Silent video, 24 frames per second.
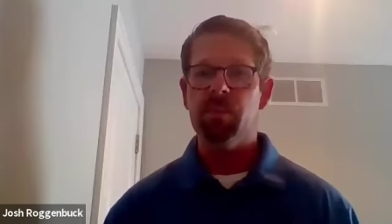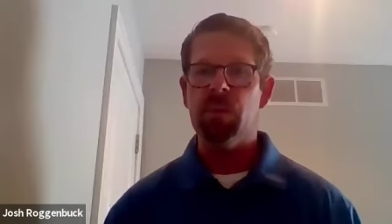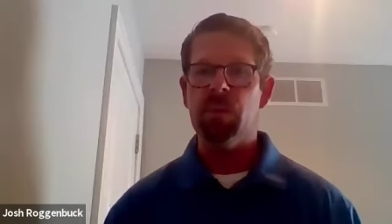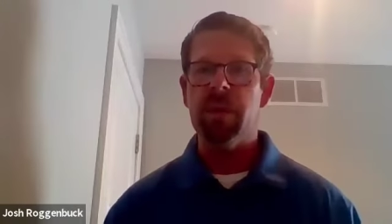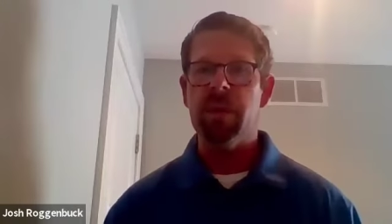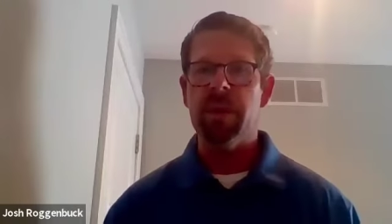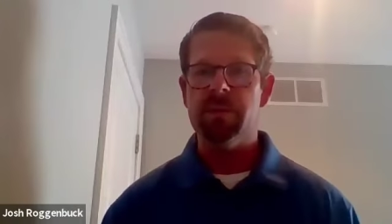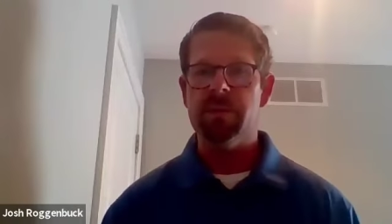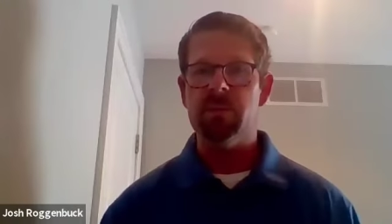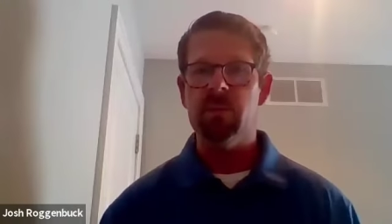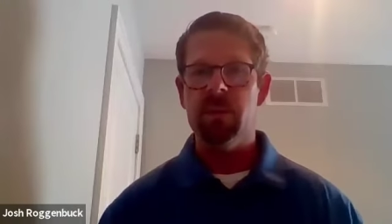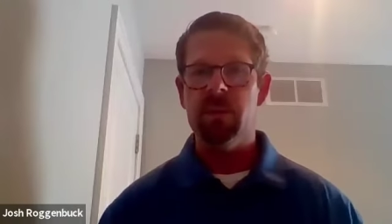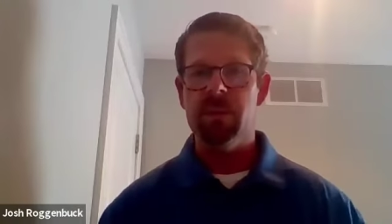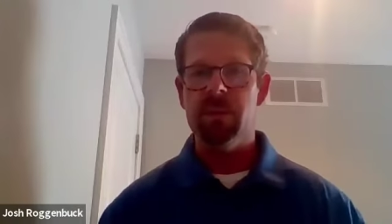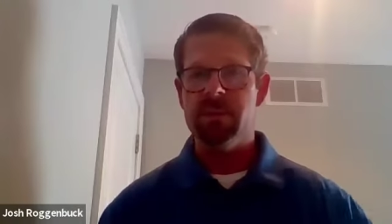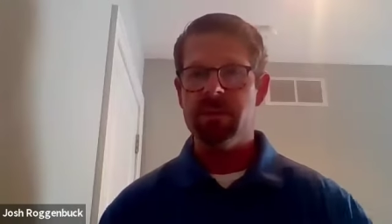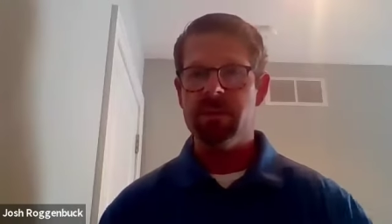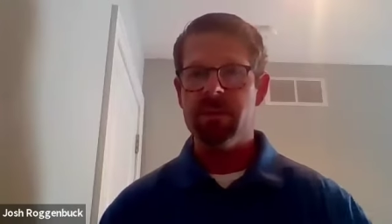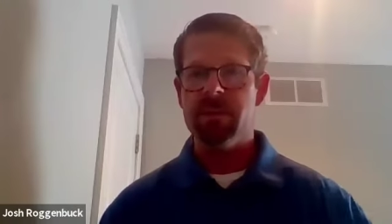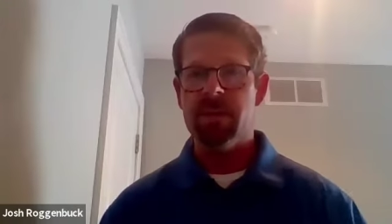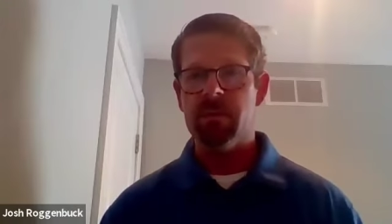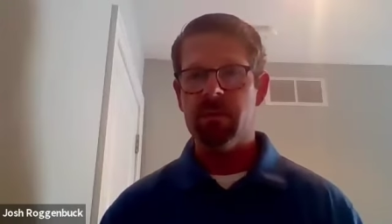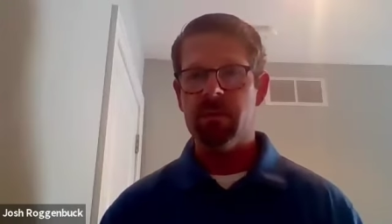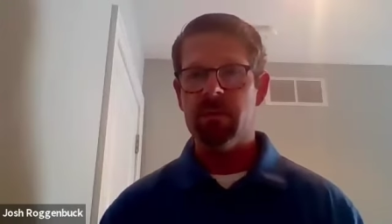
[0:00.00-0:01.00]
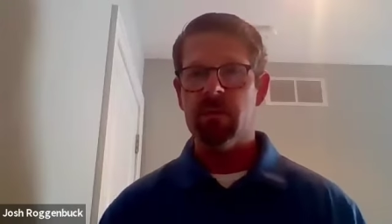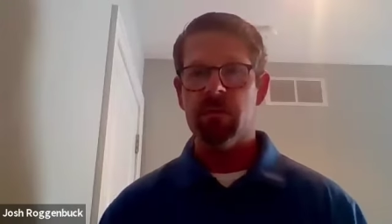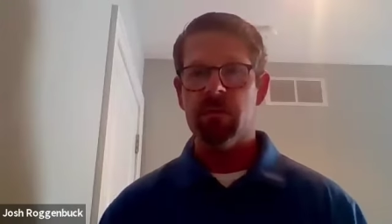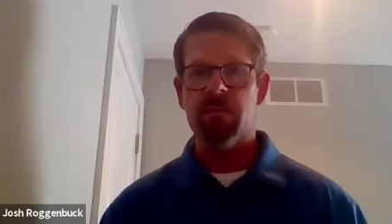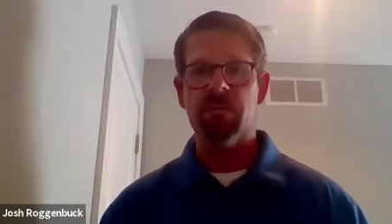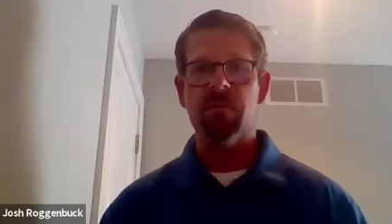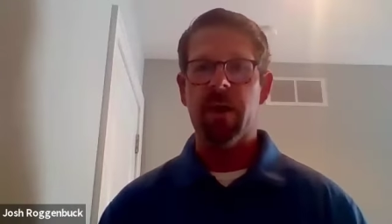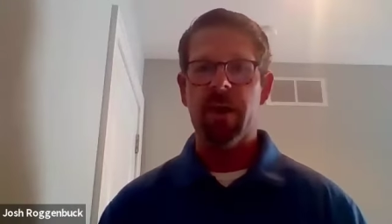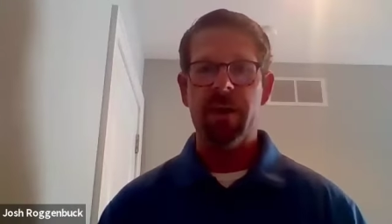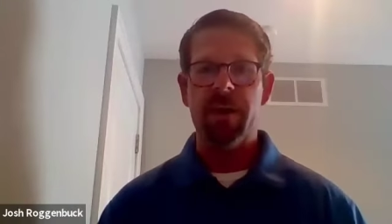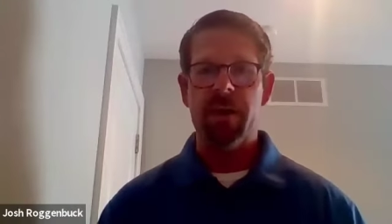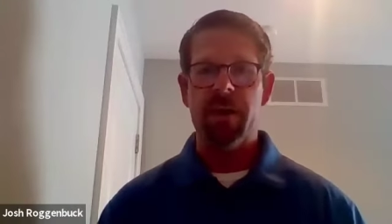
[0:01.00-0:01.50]
plants Wednesday through
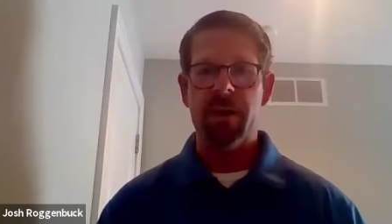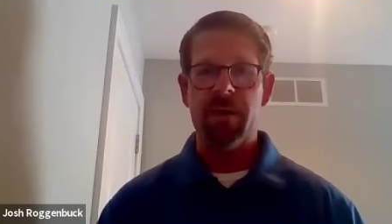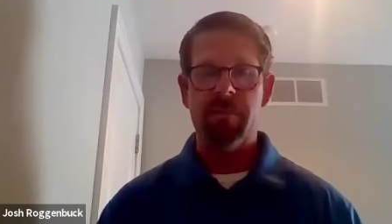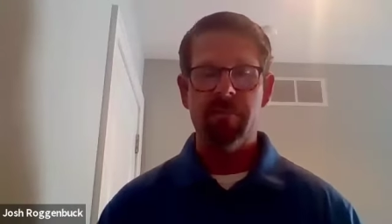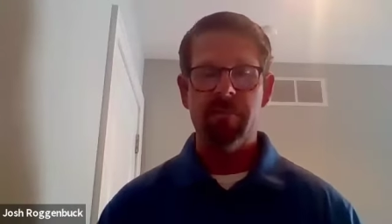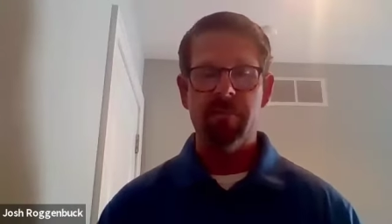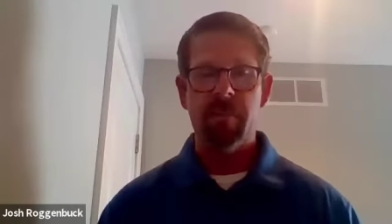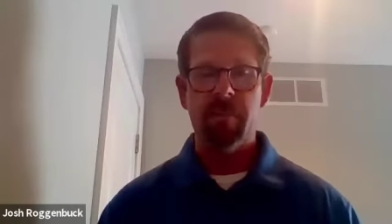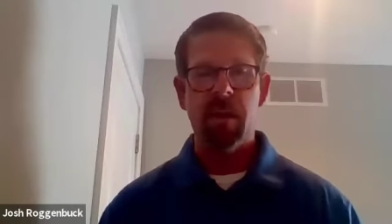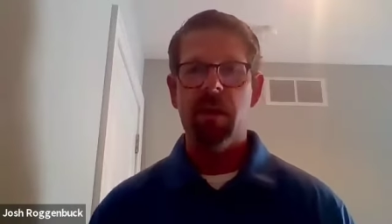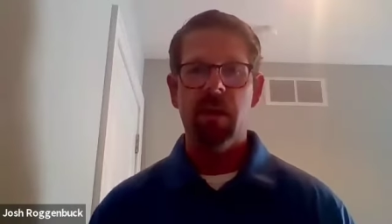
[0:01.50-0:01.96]
Friday.